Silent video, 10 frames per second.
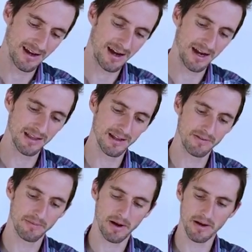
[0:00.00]
I
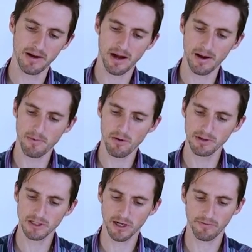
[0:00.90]
love them. I'm
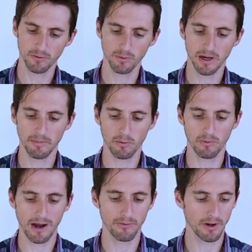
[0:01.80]
always careful when I'm
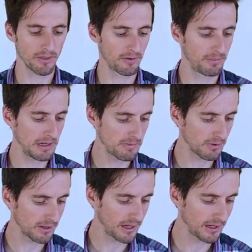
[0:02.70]
around other
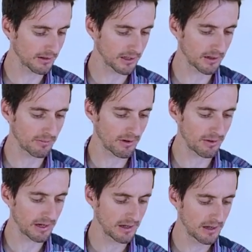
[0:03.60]
people in handling a
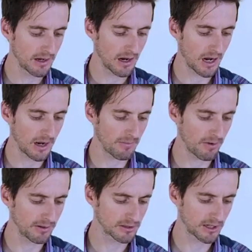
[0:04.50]
boa. I'm
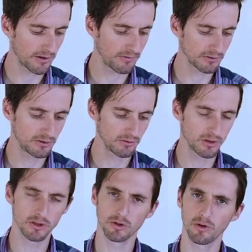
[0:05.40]
always careful to
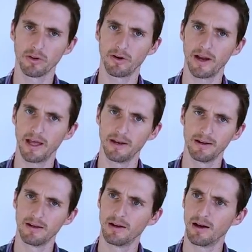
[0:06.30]
control their head.
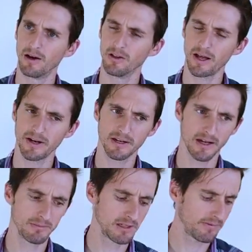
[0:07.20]
A lot of
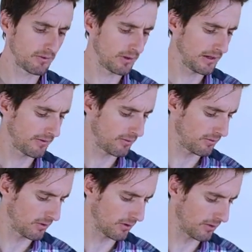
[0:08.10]
times,
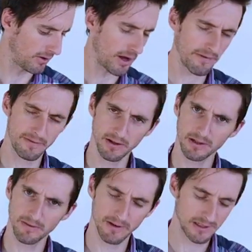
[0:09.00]
even though they're not
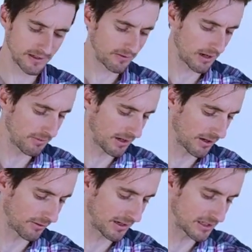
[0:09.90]
feeling defensive, not being
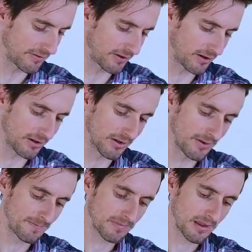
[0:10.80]
aggressive at all,
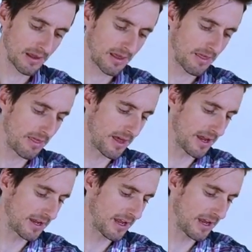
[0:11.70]

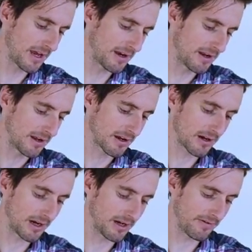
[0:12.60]
they can
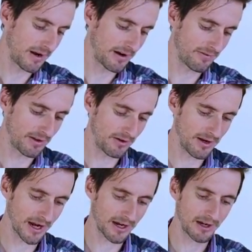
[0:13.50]
kind of have their
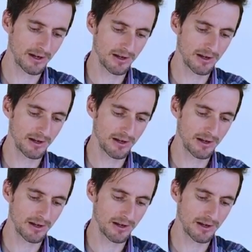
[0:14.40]
neck